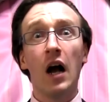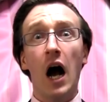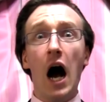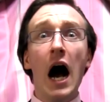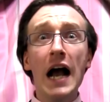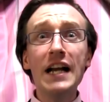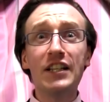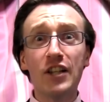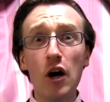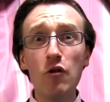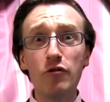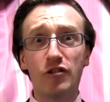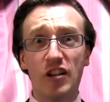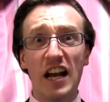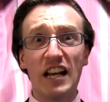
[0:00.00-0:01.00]
"I
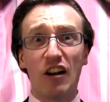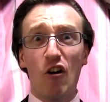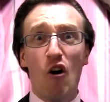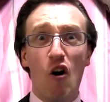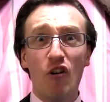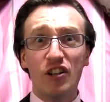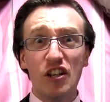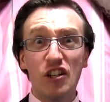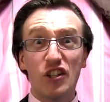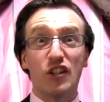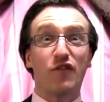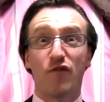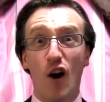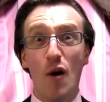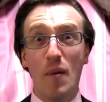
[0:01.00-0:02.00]
don't take orders
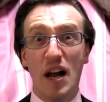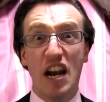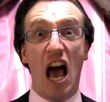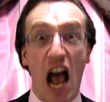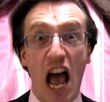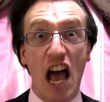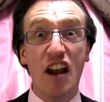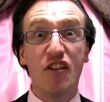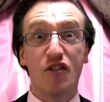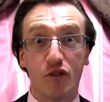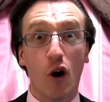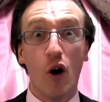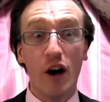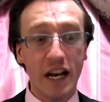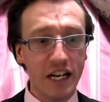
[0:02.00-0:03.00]
from an
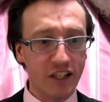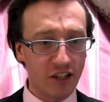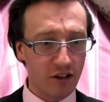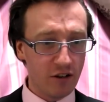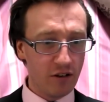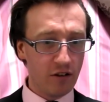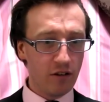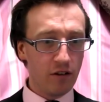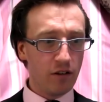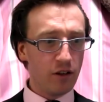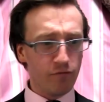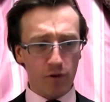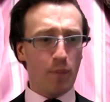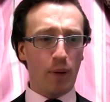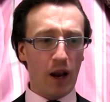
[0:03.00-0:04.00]
android!"
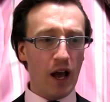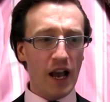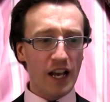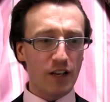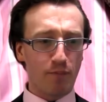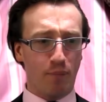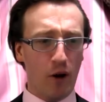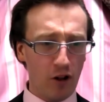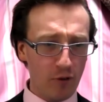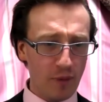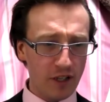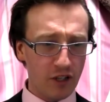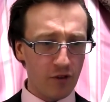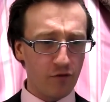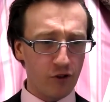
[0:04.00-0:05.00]
replied
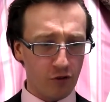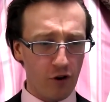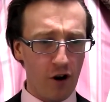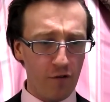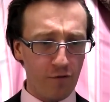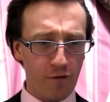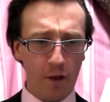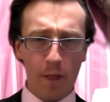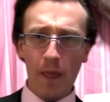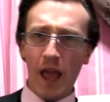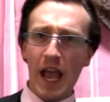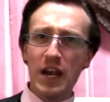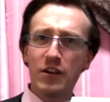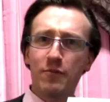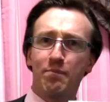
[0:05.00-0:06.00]
Bolbert of Trough,
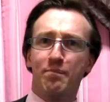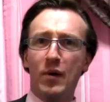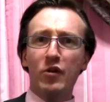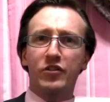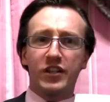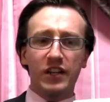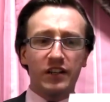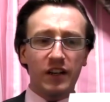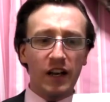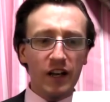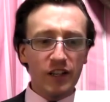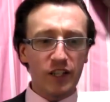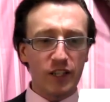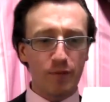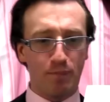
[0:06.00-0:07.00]
and booted
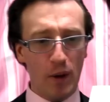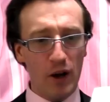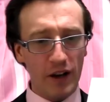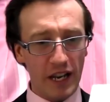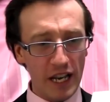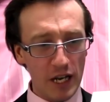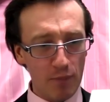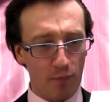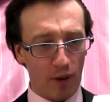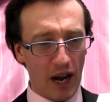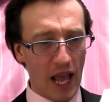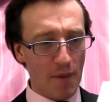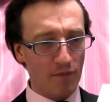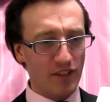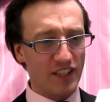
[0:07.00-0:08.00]
Spurgin
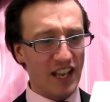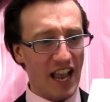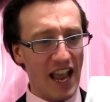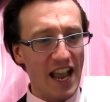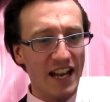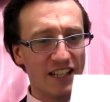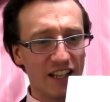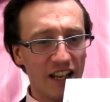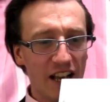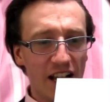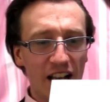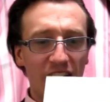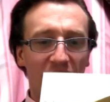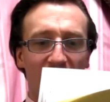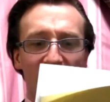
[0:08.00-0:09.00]
Plamft's head
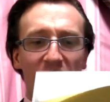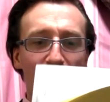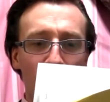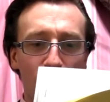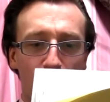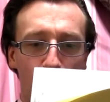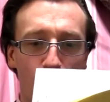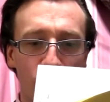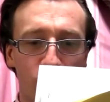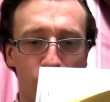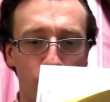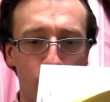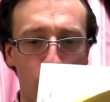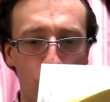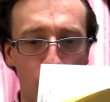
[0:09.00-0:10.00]
clear across
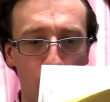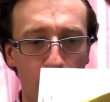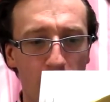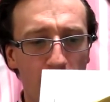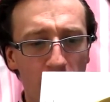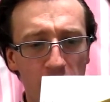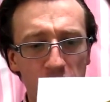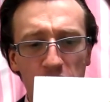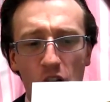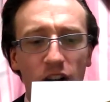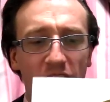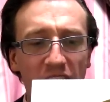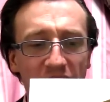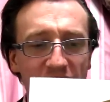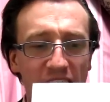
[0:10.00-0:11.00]
the room,
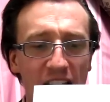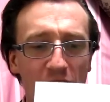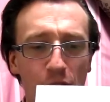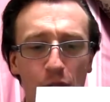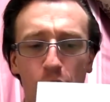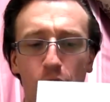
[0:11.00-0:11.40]
knocking down